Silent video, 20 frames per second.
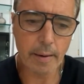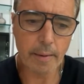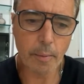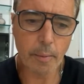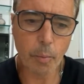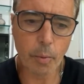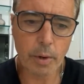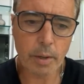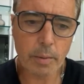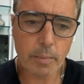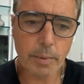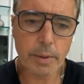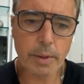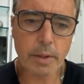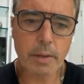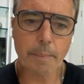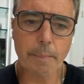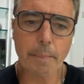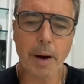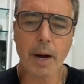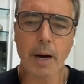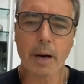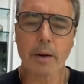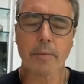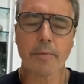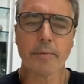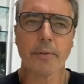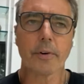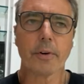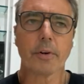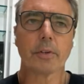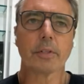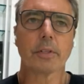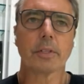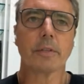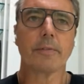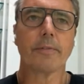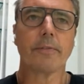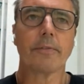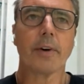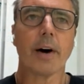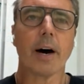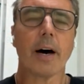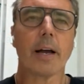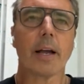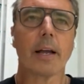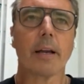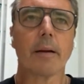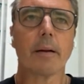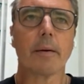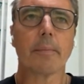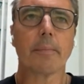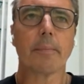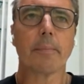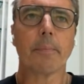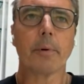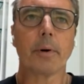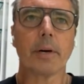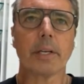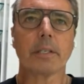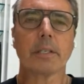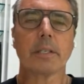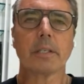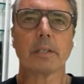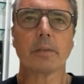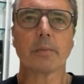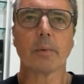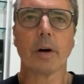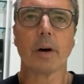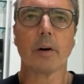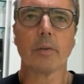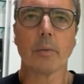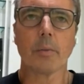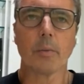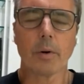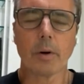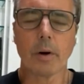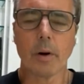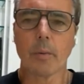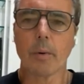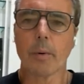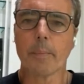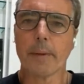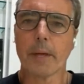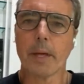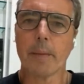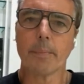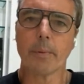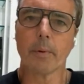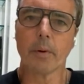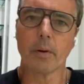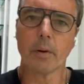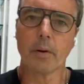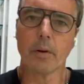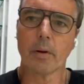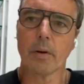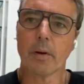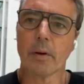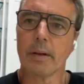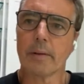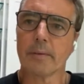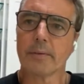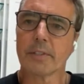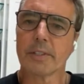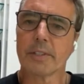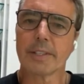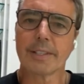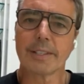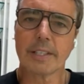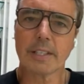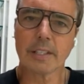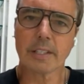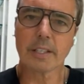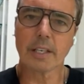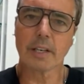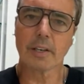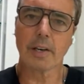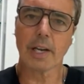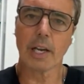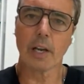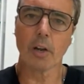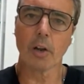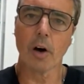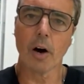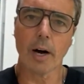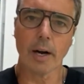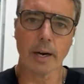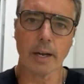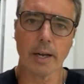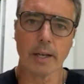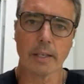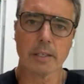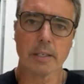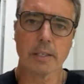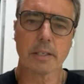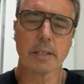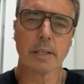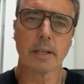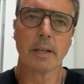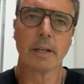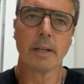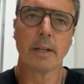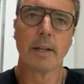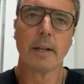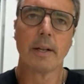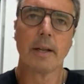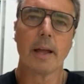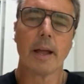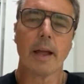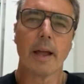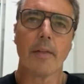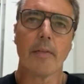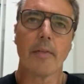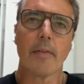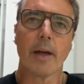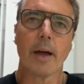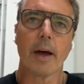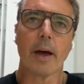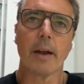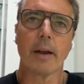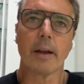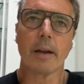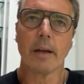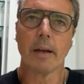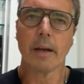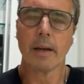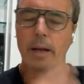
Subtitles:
work with demographers to find places around the world where people live statistically longest, and then